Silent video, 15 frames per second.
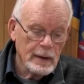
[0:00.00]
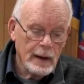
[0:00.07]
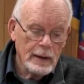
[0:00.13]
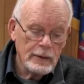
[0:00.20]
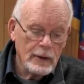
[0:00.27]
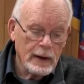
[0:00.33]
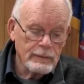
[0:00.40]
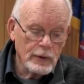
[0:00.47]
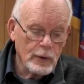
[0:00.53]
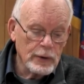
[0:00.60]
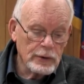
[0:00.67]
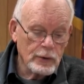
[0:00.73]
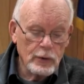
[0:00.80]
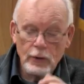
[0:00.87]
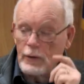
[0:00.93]
you have a
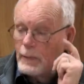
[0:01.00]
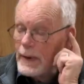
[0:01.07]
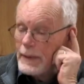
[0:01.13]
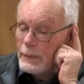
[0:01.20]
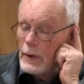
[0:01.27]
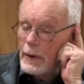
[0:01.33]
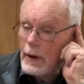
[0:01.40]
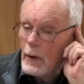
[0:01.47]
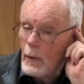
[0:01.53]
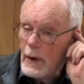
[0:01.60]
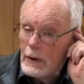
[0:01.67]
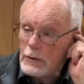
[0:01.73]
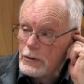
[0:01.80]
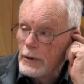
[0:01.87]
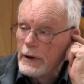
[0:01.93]
good crew of people that are
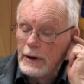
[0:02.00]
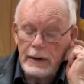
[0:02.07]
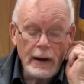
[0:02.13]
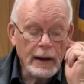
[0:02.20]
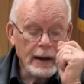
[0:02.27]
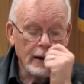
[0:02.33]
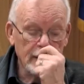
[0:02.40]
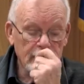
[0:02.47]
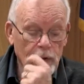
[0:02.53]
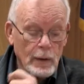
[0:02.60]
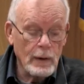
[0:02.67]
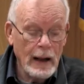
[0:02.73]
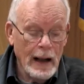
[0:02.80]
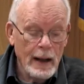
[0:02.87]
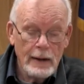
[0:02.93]
well-trained on it. So
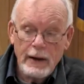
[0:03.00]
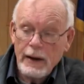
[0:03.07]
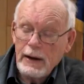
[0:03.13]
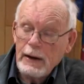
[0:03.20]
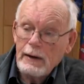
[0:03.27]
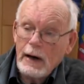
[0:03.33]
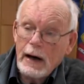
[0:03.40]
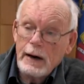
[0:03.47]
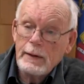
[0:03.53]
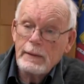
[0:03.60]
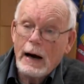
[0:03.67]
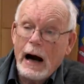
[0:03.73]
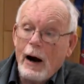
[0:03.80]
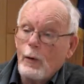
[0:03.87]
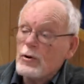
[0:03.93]
the
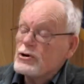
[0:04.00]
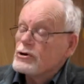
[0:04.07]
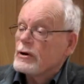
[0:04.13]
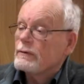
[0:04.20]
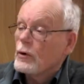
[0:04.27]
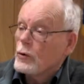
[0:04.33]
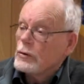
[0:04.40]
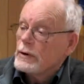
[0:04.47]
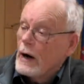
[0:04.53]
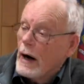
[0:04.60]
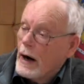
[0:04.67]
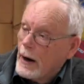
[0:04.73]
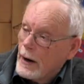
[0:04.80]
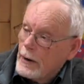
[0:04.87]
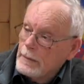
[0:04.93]
hours to vote are,